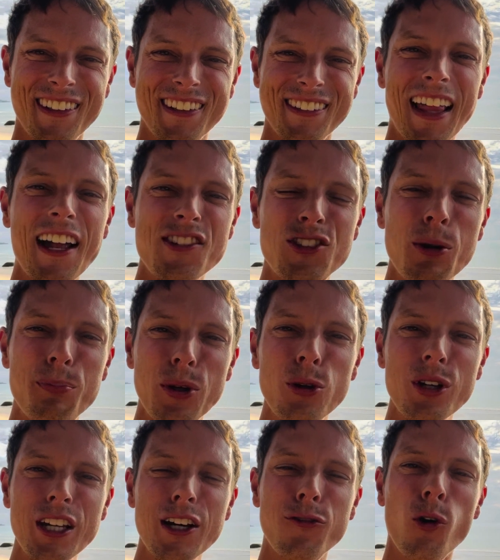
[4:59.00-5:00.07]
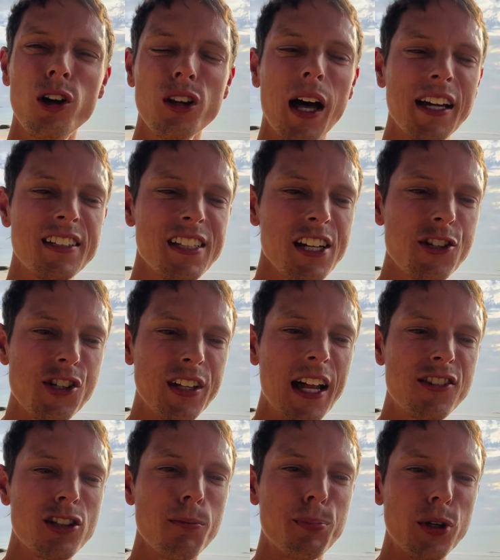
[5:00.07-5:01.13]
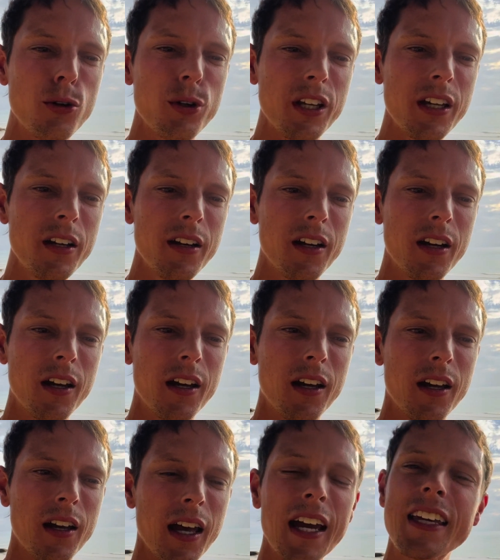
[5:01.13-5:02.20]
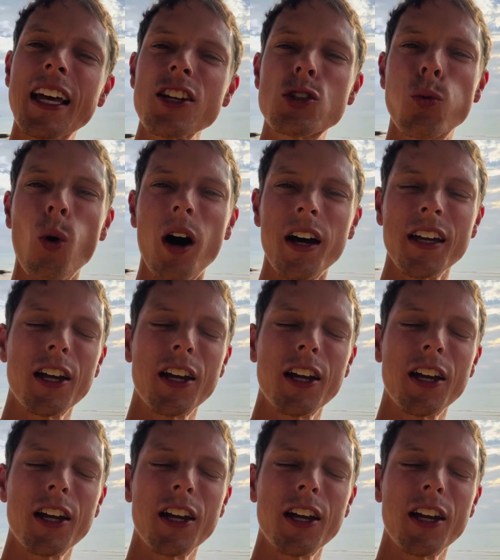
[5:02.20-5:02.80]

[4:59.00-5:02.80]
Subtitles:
That's the beauty of online teaching. That's the beauty And guess what?